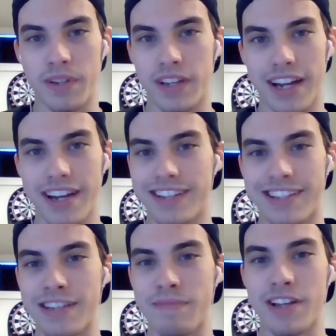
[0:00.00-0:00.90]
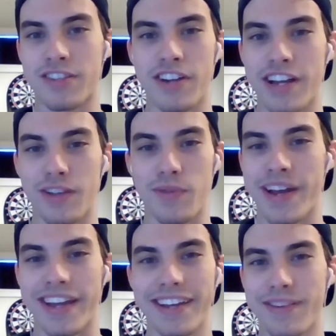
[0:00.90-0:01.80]
Like I didn't see them yesterday at the
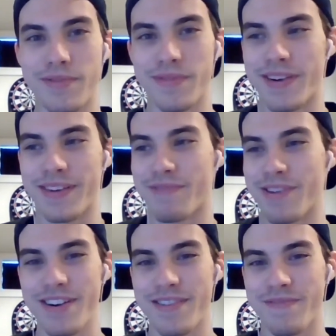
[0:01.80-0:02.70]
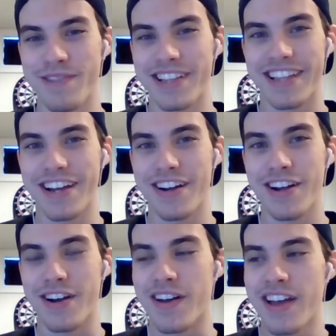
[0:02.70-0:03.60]
weigh-in. Where did they all
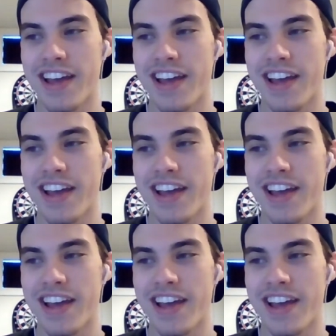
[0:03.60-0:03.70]
go?